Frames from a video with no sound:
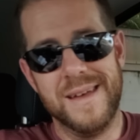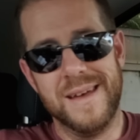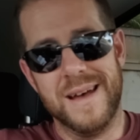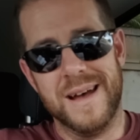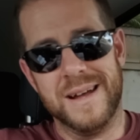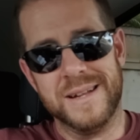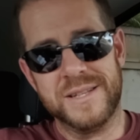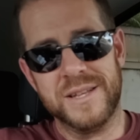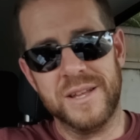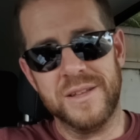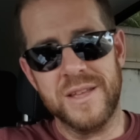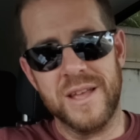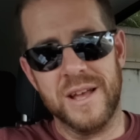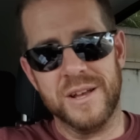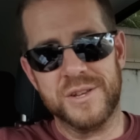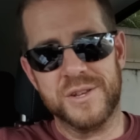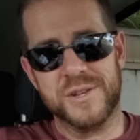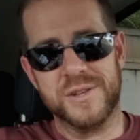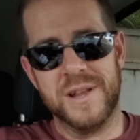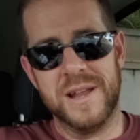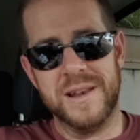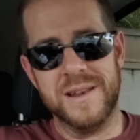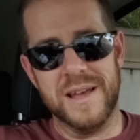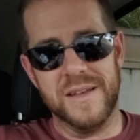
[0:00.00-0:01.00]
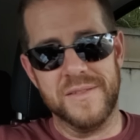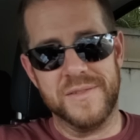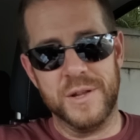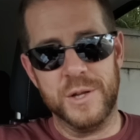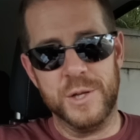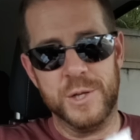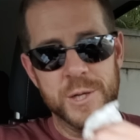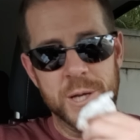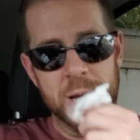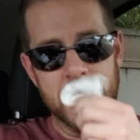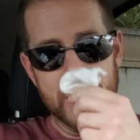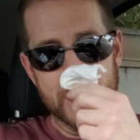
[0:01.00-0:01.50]
Until yesterday,
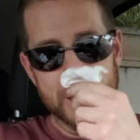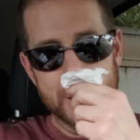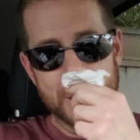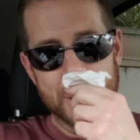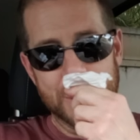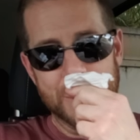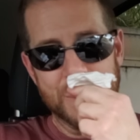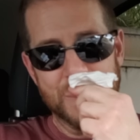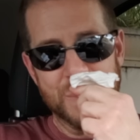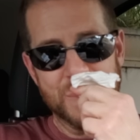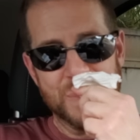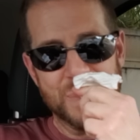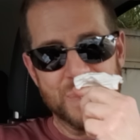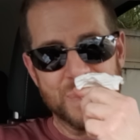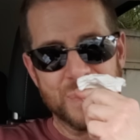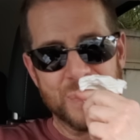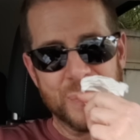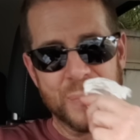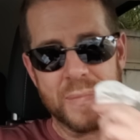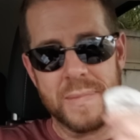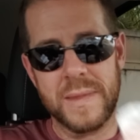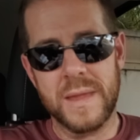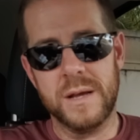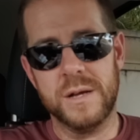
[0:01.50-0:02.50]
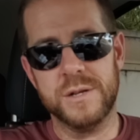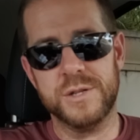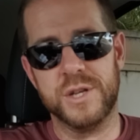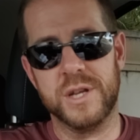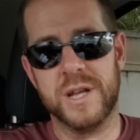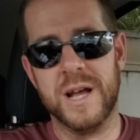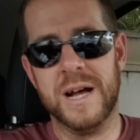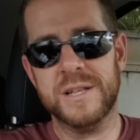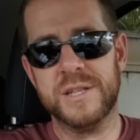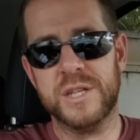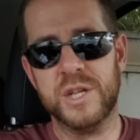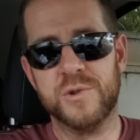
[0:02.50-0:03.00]
nothing changed. She
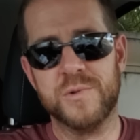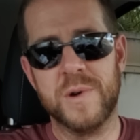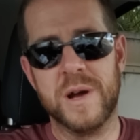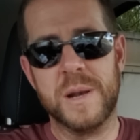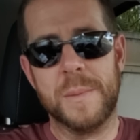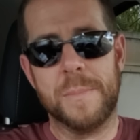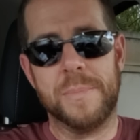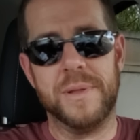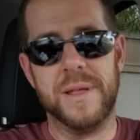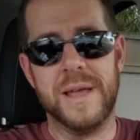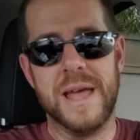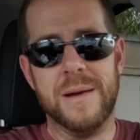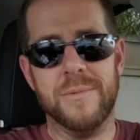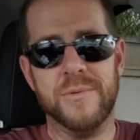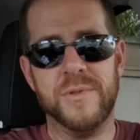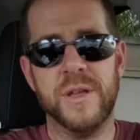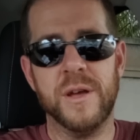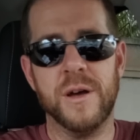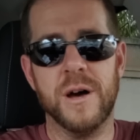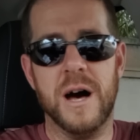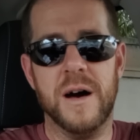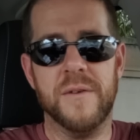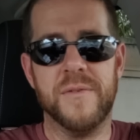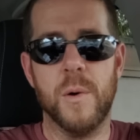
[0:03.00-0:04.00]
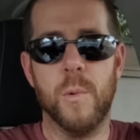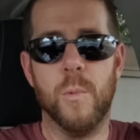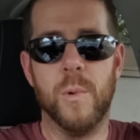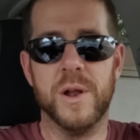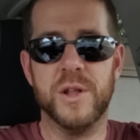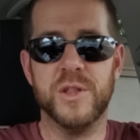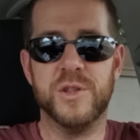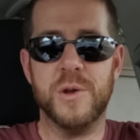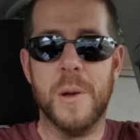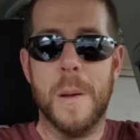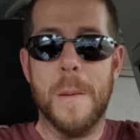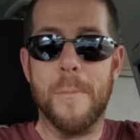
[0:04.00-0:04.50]
constantly tried to play everything off and
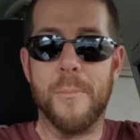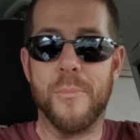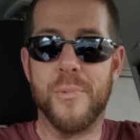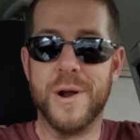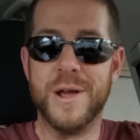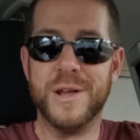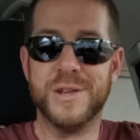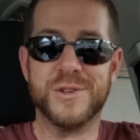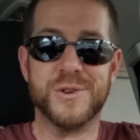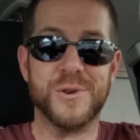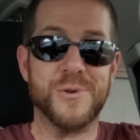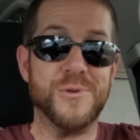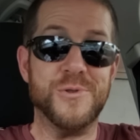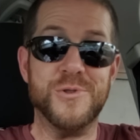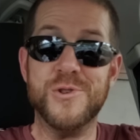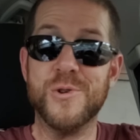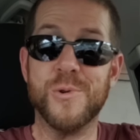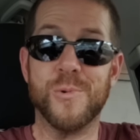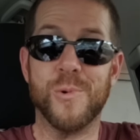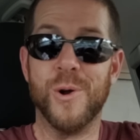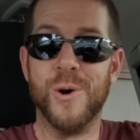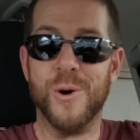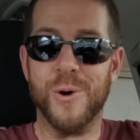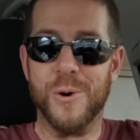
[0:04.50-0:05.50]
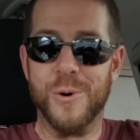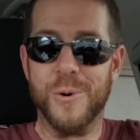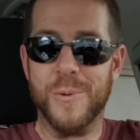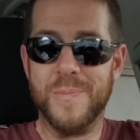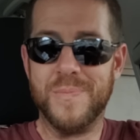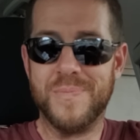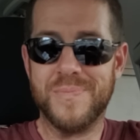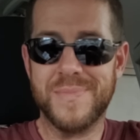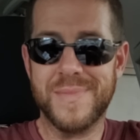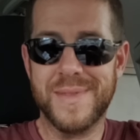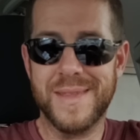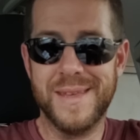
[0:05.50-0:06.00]
wanted to embrace her new role
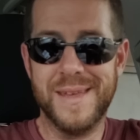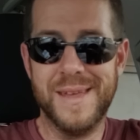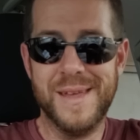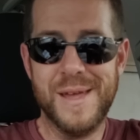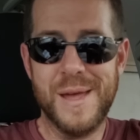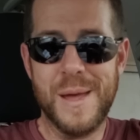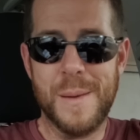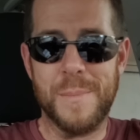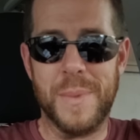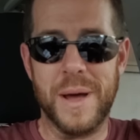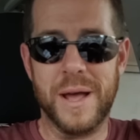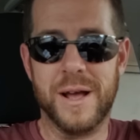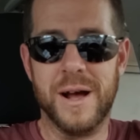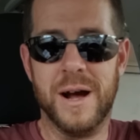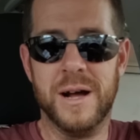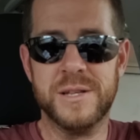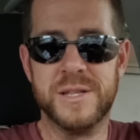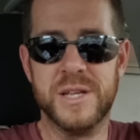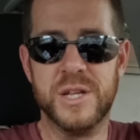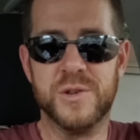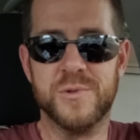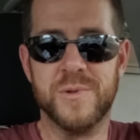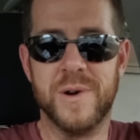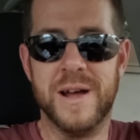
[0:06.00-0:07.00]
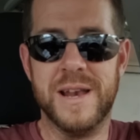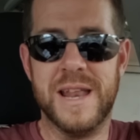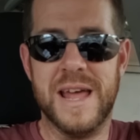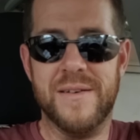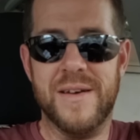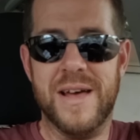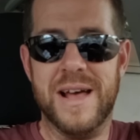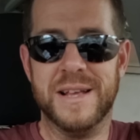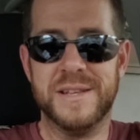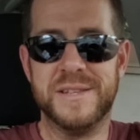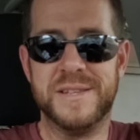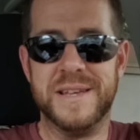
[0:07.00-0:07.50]
by constantly trying to
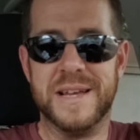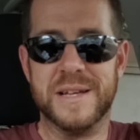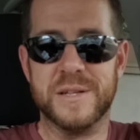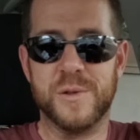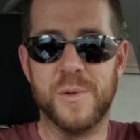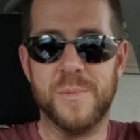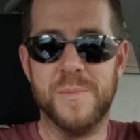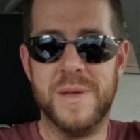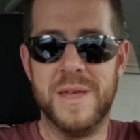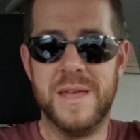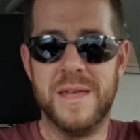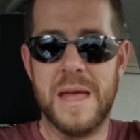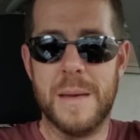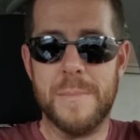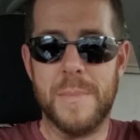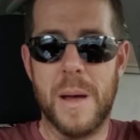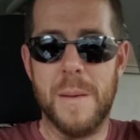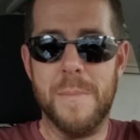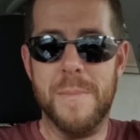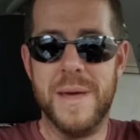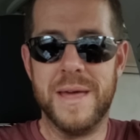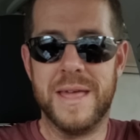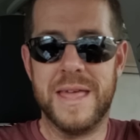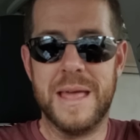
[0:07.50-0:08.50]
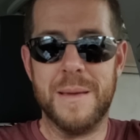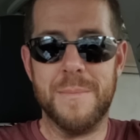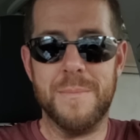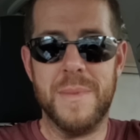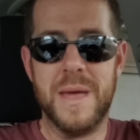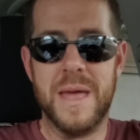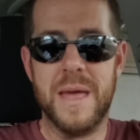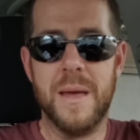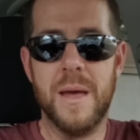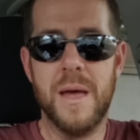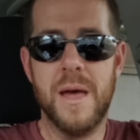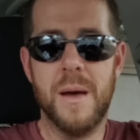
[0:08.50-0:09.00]
have SCX with me and by making
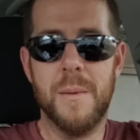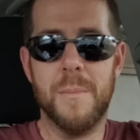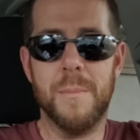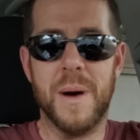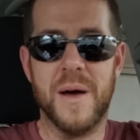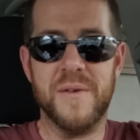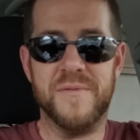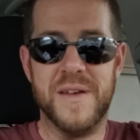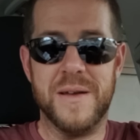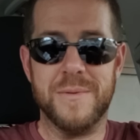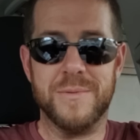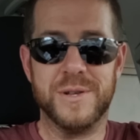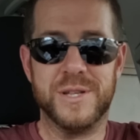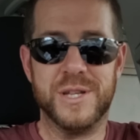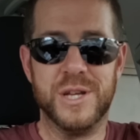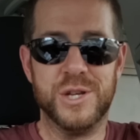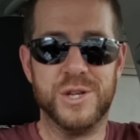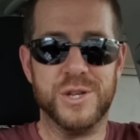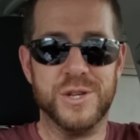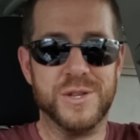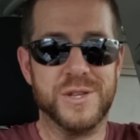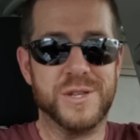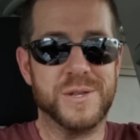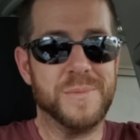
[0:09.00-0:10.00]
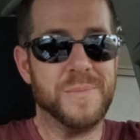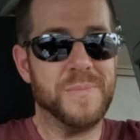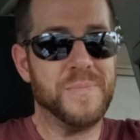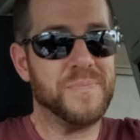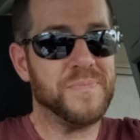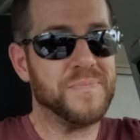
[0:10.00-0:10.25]
me my favorite dishes.